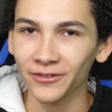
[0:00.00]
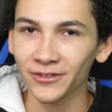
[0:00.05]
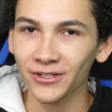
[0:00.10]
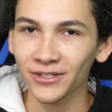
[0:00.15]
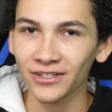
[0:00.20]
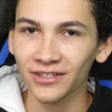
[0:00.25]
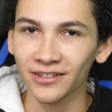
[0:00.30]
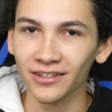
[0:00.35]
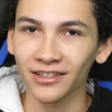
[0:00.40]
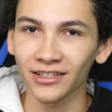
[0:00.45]

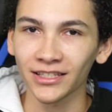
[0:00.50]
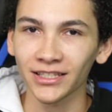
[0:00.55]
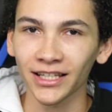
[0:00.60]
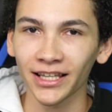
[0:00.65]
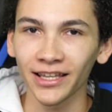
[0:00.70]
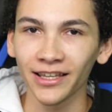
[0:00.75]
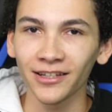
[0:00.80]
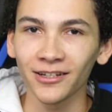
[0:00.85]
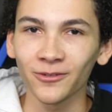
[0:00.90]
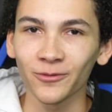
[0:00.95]
vouchers to the
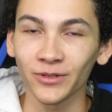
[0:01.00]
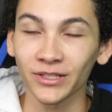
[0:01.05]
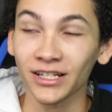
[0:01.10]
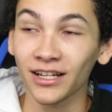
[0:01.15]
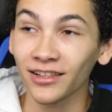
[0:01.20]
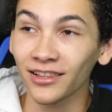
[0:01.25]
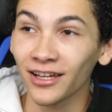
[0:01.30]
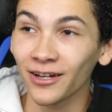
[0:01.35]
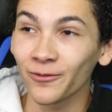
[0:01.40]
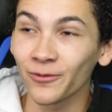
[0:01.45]
site, which
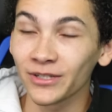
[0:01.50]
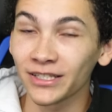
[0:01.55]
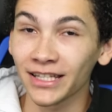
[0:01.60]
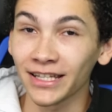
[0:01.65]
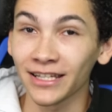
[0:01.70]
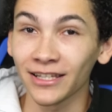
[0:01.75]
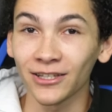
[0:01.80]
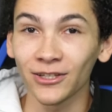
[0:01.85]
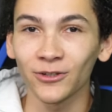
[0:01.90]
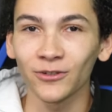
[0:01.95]
I thought was
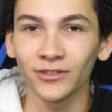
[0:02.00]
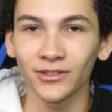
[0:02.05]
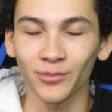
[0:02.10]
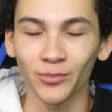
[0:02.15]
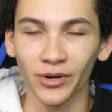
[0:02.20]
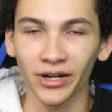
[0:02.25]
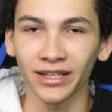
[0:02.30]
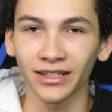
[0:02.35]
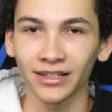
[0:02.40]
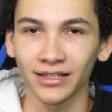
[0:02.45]
a
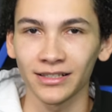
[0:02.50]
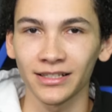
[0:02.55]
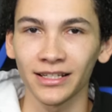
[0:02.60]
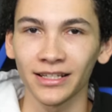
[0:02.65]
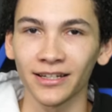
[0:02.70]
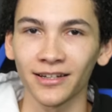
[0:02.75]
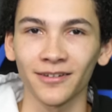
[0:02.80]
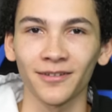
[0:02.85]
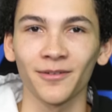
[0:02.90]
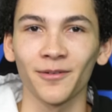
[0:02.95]
huge brain
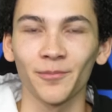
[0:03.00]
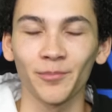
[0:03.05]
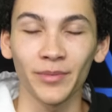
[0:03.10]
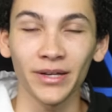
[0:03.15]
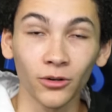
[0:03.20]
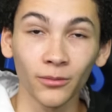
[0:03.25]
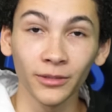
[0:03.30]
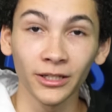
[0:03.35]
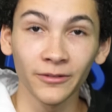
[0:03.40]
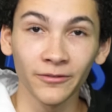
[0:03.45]
idea.
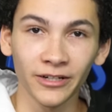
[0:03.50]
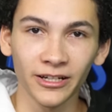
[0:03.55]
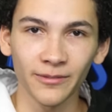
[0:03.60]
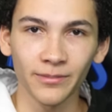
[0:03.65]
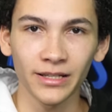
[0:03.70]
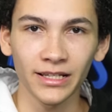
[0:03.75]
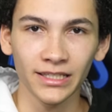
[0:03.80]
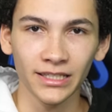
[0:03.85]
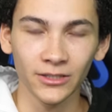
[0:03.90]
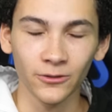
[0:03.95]
Normally when
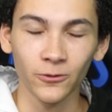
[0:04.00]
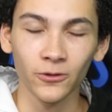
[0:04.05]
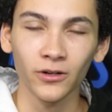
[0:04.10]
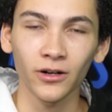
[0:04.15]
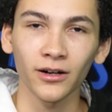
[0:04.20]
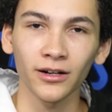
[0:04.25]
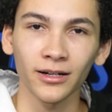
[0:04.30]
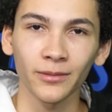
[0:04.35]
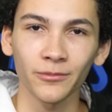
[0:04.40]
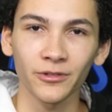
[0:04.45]
you place an
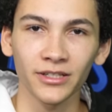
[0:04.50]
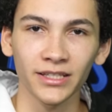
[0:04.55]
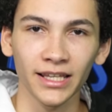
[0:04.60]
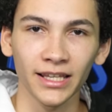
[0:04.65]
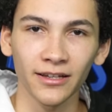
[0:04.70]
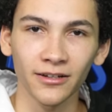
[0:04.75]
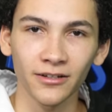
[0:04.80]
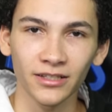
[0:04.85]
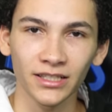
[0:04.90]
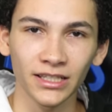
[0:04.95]
order on Emerald
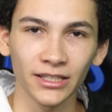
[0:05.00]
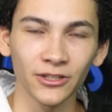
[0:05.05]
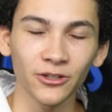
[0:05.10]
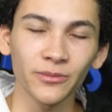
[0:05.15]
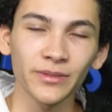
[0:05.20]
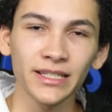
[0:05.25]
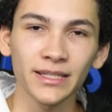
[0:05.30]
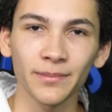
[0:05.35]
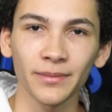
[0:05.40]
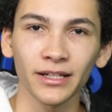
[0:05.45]
Scales,
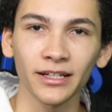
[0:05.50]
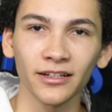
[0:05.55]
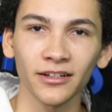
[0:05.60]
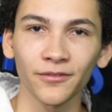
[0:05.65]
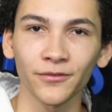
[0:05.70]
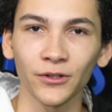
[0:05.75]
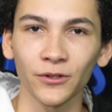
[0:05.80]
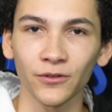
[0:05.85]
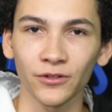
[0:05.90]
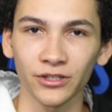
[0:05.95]
you'll be
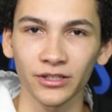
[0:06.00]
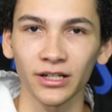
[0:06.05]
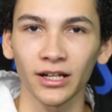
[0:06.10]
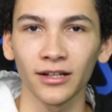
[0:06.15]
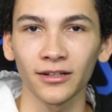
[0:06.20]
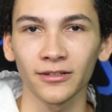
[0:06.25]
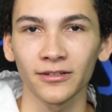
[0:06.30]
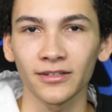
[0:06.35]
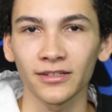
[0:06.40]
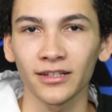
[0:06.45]
spending a few hundred
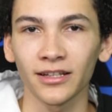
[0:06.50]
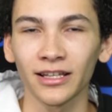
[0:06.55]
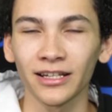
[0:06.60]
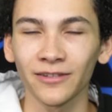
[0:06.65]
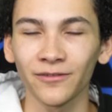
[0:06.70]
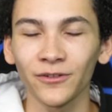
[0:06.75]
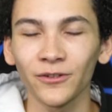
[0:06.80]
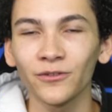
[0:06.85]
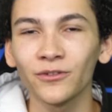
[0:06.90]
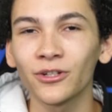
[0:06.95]
dollars.
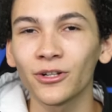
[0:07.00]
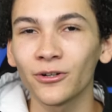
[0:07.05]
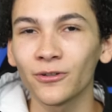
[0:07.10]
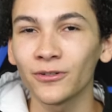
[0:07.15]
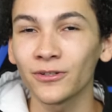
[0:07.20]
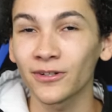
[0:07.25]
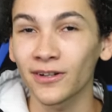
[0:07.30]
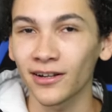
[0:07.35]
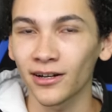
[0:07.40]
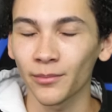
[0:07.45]
And if you know
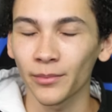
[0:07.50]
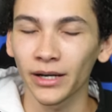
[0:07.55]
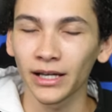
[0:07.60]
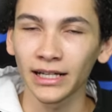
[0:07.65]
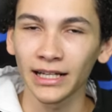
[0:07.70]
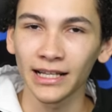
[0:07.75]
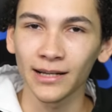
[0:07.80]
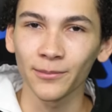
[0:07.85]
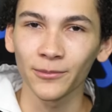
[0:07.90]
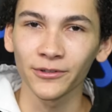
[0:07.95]
you're going to buy
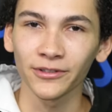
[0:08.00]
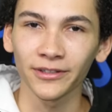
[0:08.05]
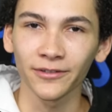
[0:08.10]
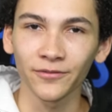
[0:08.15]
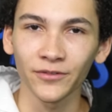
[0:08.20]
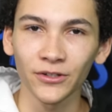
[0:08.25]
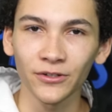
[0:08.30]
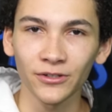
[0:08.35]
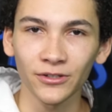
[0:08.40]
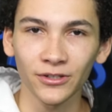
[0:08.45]
an animal in the
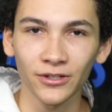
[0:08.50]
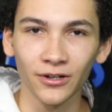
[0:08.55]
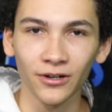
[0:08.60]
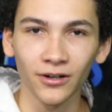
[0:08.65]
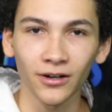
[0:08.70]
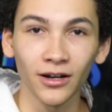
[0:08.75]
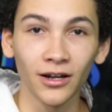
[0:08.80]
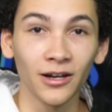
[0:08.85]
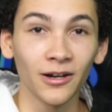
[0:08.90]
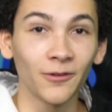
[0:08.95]

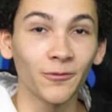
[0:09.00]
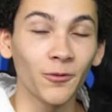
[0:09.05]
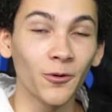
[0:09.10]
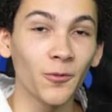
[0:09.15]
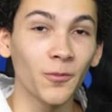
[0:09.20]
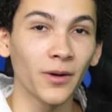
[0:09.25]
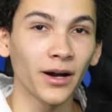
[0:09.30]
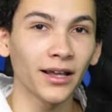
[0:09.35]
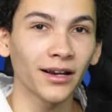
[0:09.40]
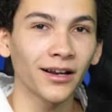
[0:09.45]
future,
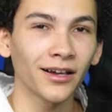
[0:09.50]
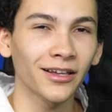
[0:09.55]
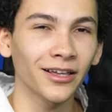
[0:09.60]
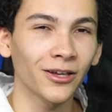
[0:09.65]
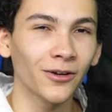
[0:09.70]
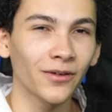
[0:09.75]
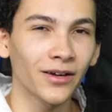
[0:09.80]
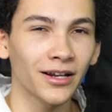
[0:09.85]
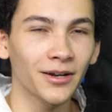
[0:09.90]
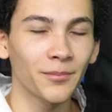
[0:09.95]
well, why
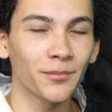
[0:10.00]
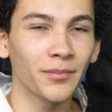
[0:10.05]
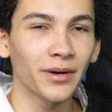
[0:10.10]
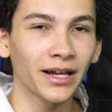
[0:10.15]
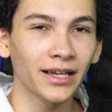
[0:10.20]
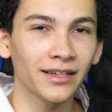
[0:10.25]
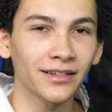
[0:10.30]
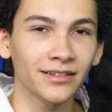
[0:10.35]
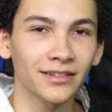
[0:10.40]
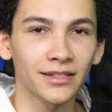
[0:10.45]
not go ahead and
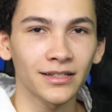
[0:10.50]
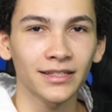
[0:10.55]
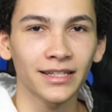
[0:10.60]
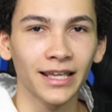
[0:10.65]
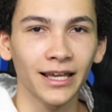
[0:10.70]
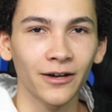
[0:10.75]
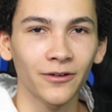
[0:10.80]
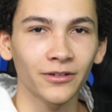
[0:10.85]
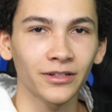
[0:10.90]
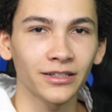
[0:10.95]
buy a
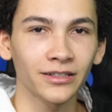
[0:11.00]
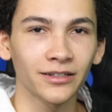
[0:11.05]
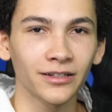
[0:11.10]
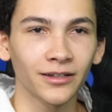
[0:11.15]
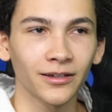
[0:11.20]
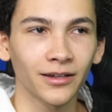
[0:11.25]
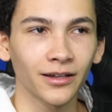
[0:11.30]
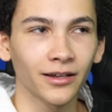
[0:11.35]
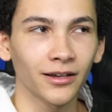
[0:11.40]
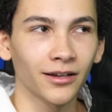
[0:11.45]

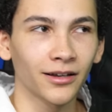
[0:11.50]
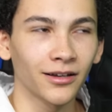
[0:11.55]
discounted